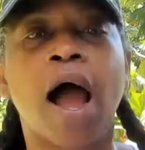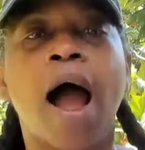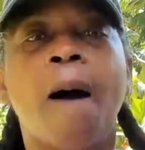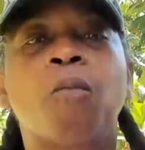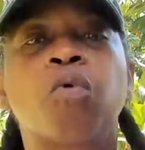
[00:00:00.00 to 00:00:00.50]

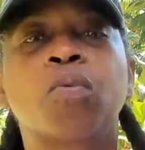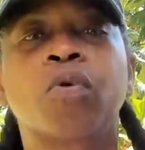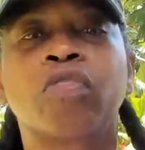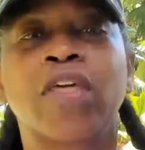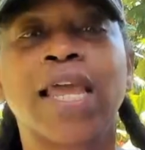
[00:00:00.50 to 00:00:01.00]
We
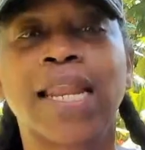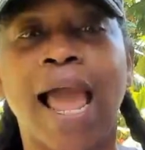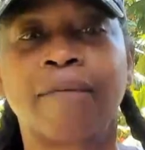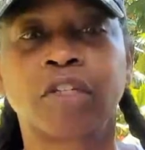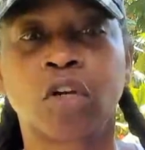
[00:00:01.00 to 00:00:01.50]
will then
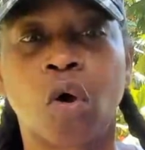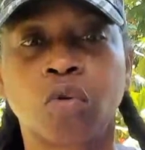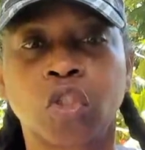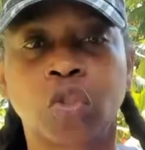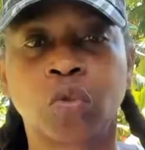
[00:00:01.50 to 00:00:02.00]
have to
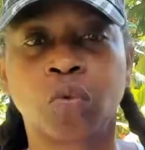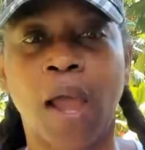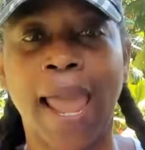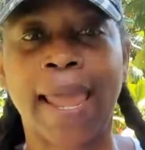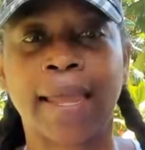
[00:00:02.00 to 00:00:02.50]
go
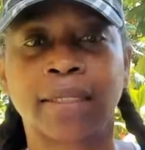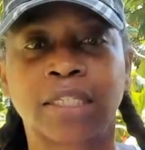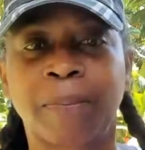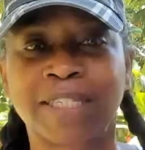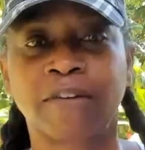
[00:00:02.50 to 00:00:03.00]
to a
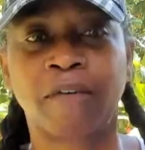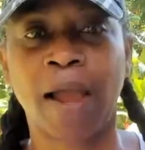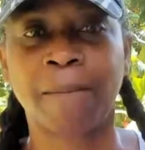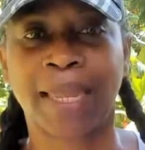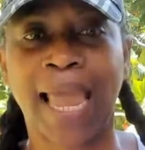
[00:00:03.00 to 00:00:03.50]

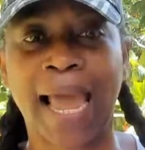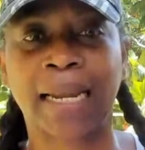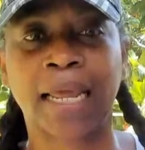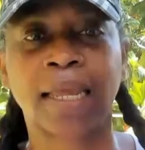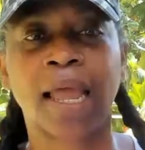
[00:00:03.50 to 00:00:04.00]
specified
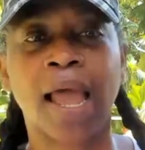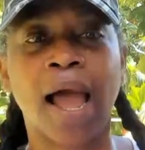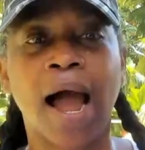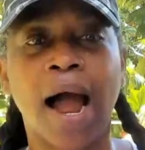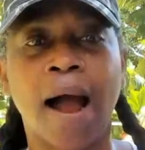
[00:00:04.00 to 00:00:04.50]
mechanic
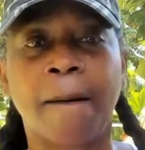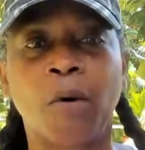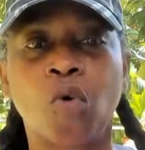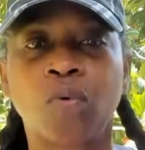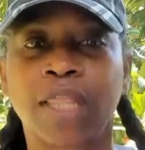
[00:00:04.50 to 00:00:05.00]

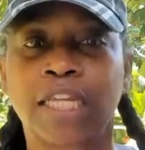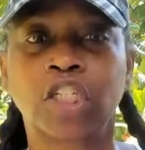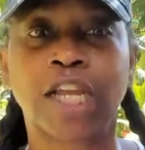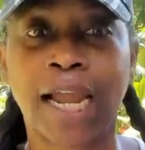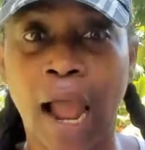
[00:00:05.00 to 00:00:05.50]
who will then
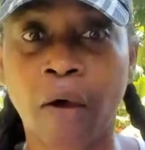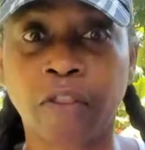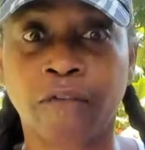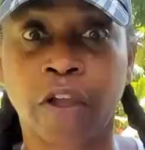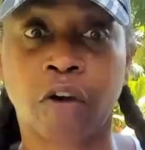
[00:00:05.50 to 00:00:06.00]
check
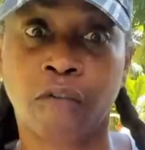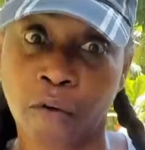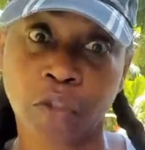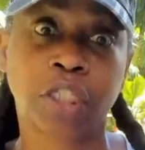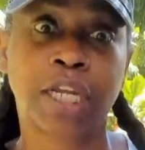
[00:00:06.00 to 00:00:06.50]
out the vehicle.
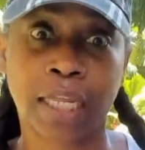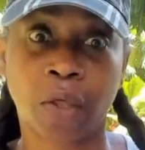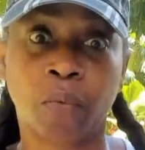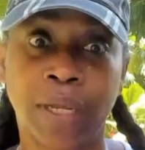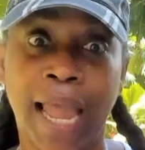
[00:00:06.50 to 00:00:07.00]
First, check
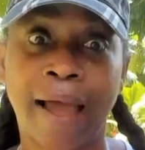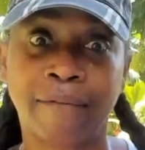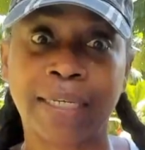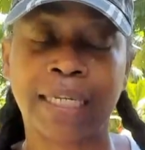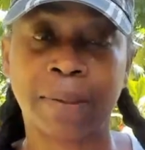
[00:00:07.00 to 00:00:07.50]
that we
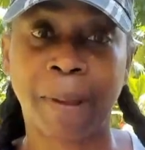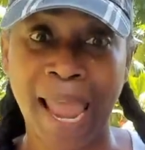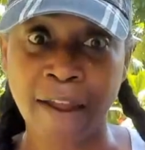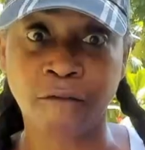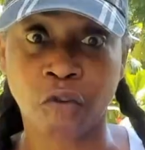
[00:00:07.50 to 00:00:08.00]
have indeed
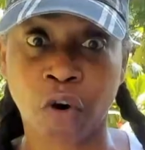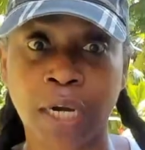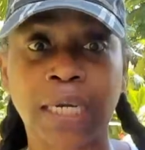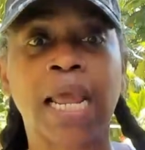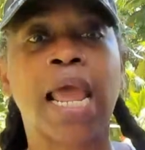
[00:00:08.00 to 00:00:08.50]
paid for
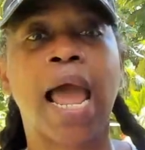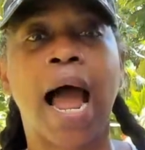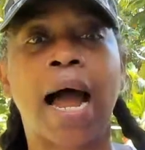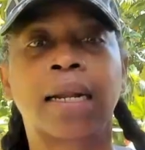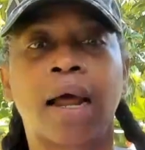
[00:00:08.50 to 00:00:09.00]
it,
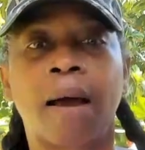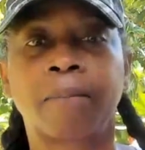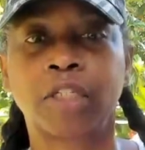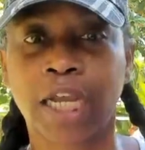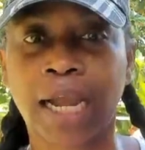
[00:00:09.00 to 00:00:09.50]
and
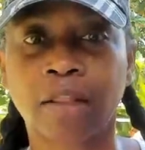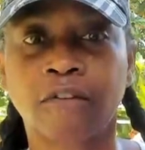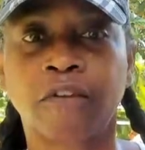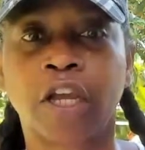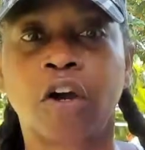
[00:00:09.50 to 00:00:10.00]
check out
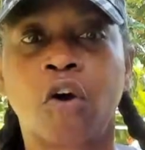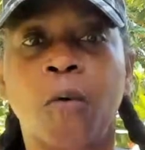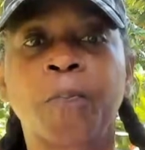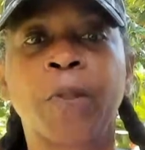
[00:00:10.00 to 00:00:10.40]
the vehicle.